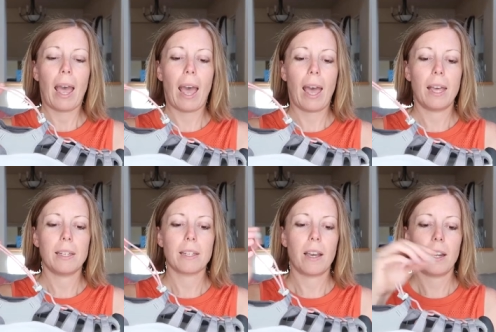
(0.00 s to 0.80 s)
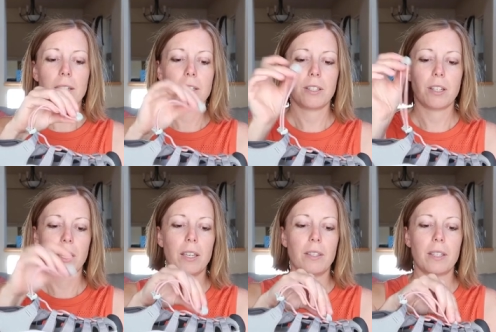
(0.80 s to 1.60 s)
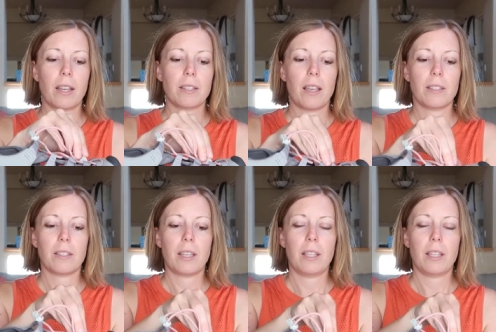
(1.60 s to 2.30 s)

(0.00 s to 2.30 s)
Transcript: And I like to just tuck in this excess